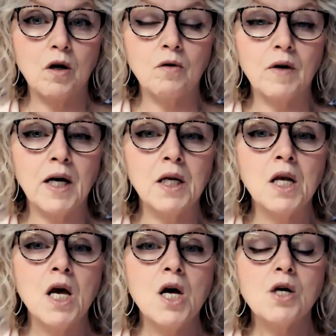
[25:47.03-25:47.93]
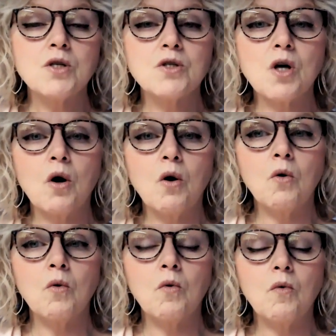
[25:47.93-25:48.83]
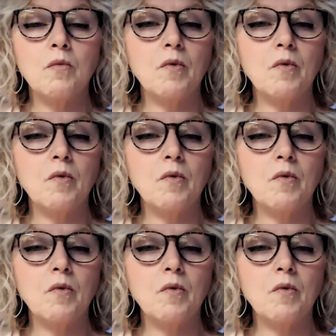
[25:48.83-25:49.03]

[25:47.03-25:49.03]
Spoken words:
All right. So